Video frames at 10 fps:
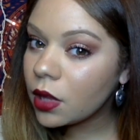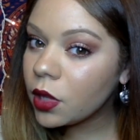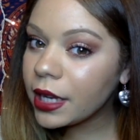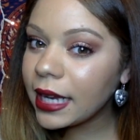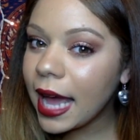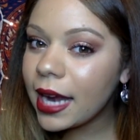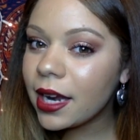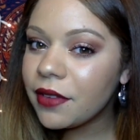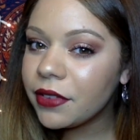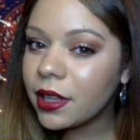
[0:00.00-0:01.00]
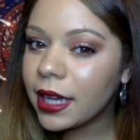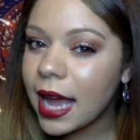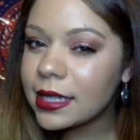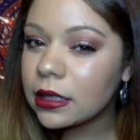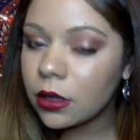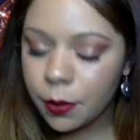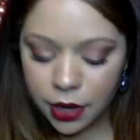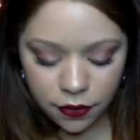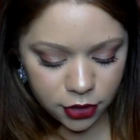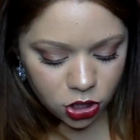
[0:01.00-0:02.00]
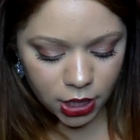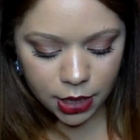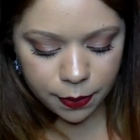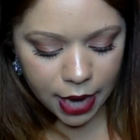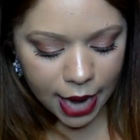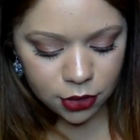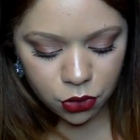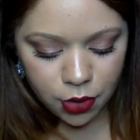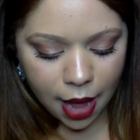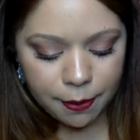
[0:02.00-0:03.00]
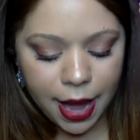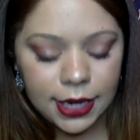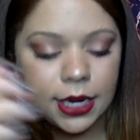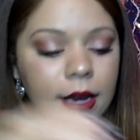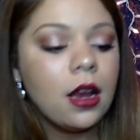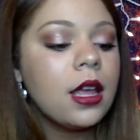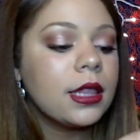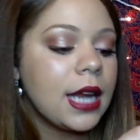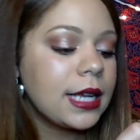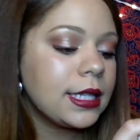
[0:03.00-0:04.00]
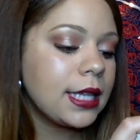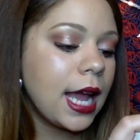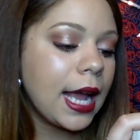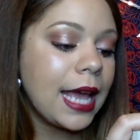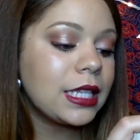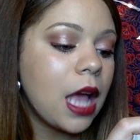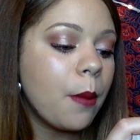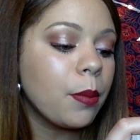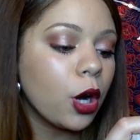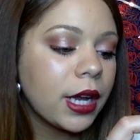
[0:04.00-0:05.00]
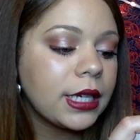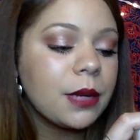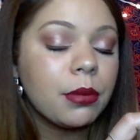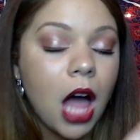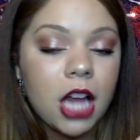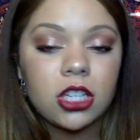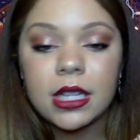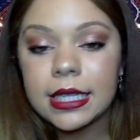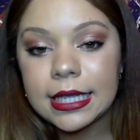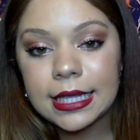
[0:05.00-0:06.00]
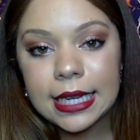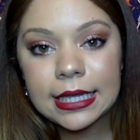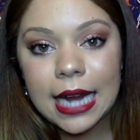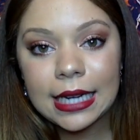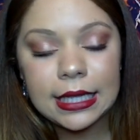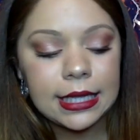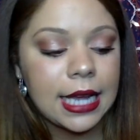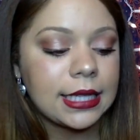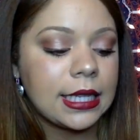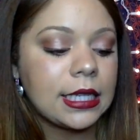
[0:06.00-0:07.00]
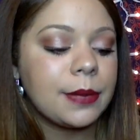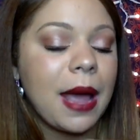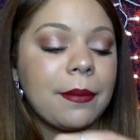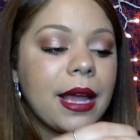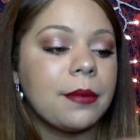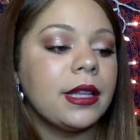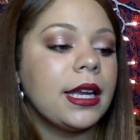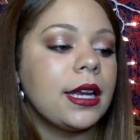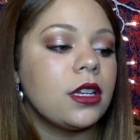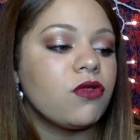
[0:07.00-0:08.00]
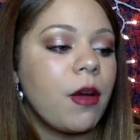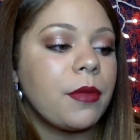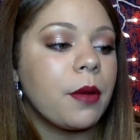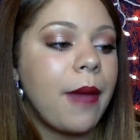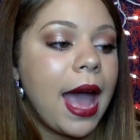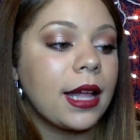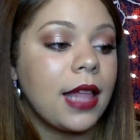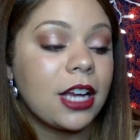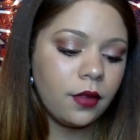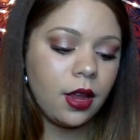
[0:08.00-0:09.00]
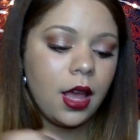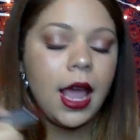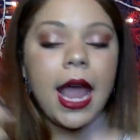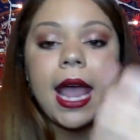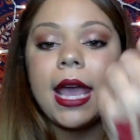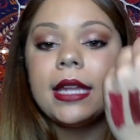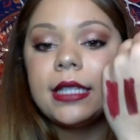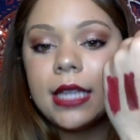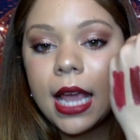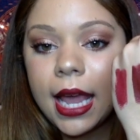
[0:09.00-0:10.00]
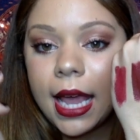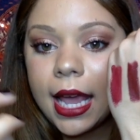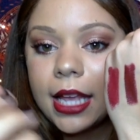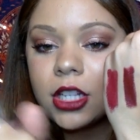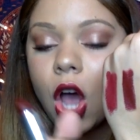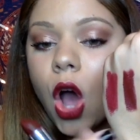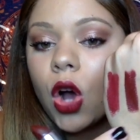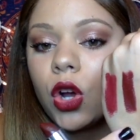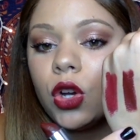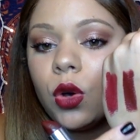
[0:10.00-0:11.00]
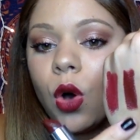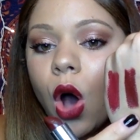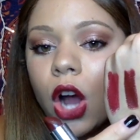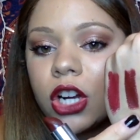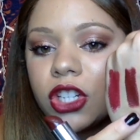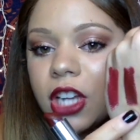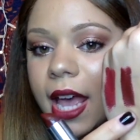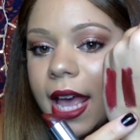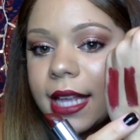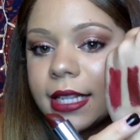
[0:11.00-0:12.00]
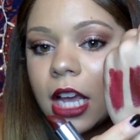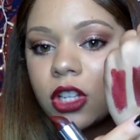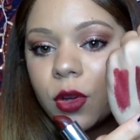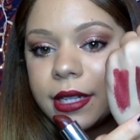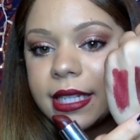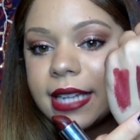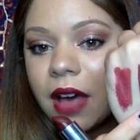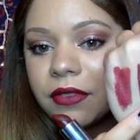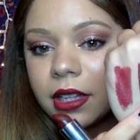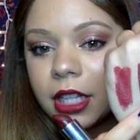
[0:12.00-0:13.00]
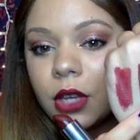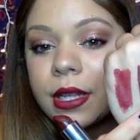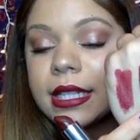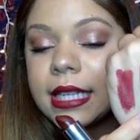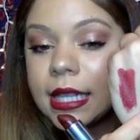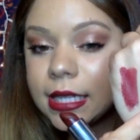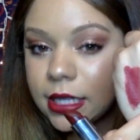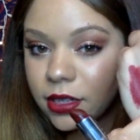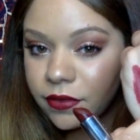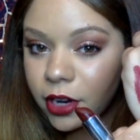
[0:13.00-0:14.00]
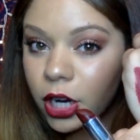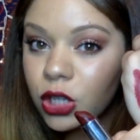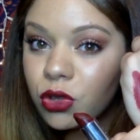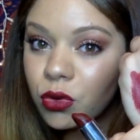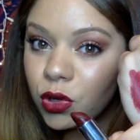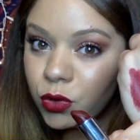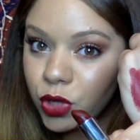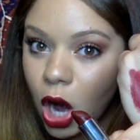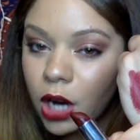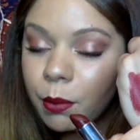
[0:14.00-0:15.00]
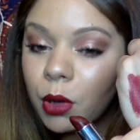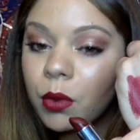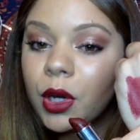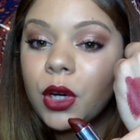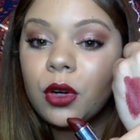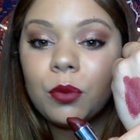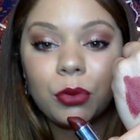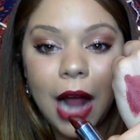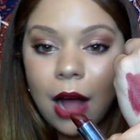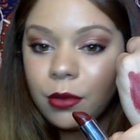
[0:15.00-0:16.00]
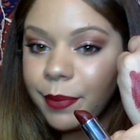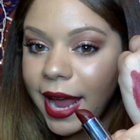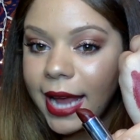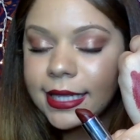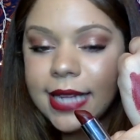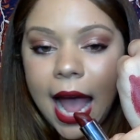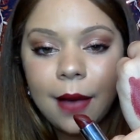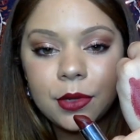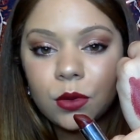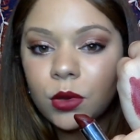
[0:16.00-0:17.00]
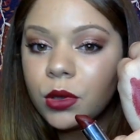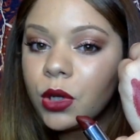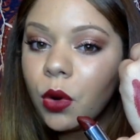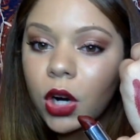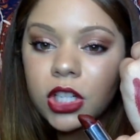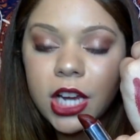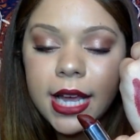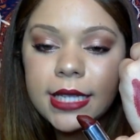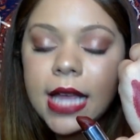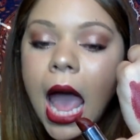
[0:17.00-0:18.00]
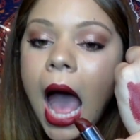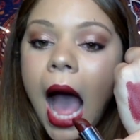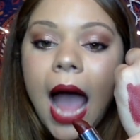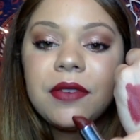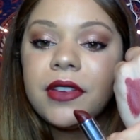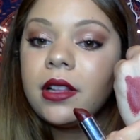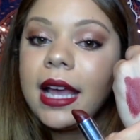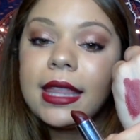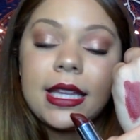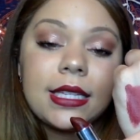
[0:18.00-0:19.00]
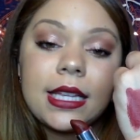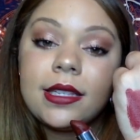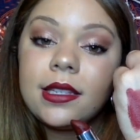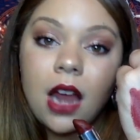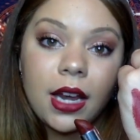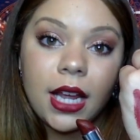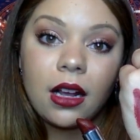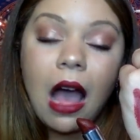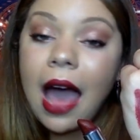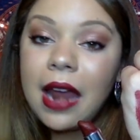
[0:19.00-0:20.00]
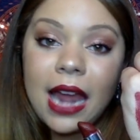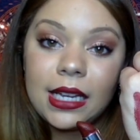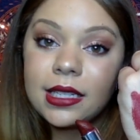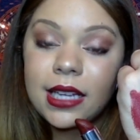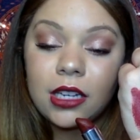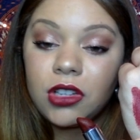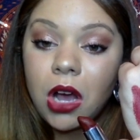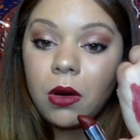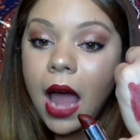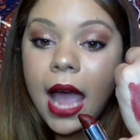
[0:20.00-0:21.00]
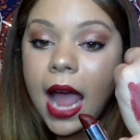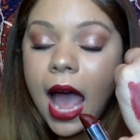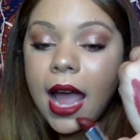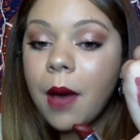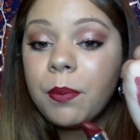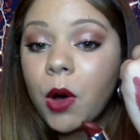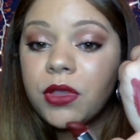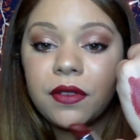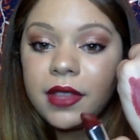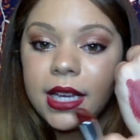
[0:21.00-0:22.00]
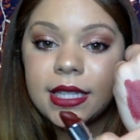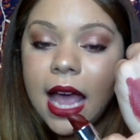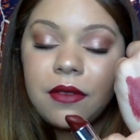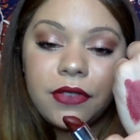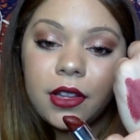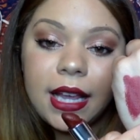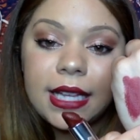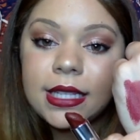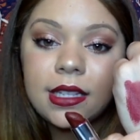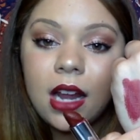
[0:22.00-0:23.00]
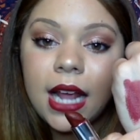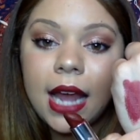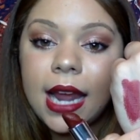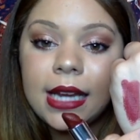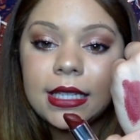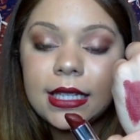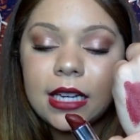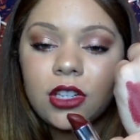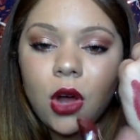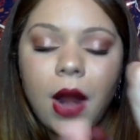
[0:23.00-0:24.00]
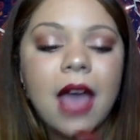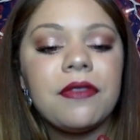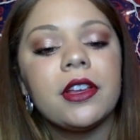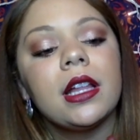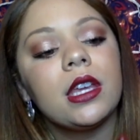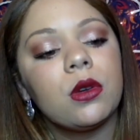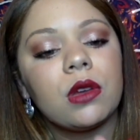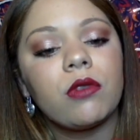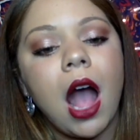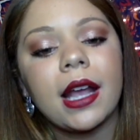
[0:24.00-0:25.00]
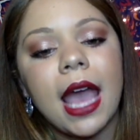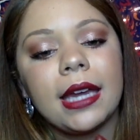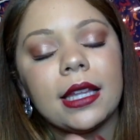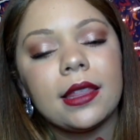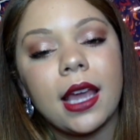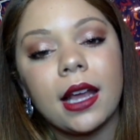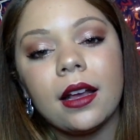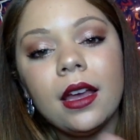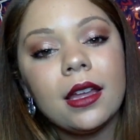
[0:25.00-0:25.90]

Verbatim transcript: Looking at it, I feel like it has a little bit of a sheen, but I do not mind it. The next thing is Burgundy Blush. This is $6.96. This is by Maybelline, and it is from their matte collection. It is gorgeous. So it's definitely, you can see this is a very true dark maroon, brown base, absolutely gorgeous. I feel like this is stunning on any skin tone. I both of these, I feel like it's stunning on any skin tone. I feel like you can rock anything